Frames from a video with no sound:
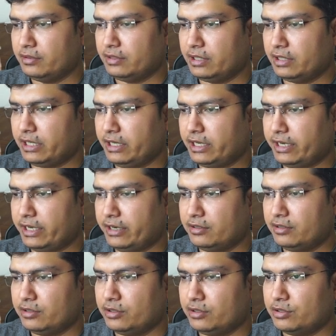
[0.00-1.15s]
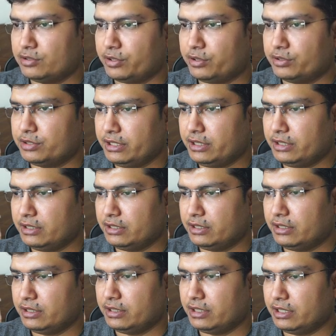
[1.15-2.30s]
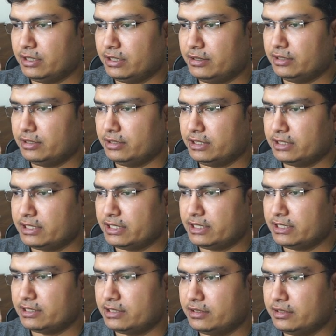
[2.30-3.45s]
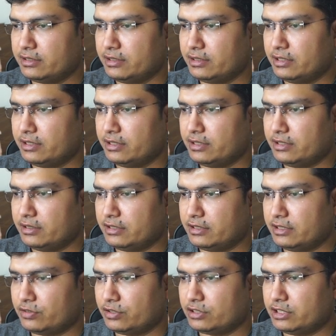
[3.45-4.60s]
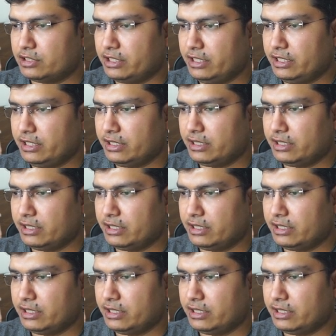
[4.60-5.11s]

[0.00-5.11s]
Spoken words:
and 9. So you see, this was the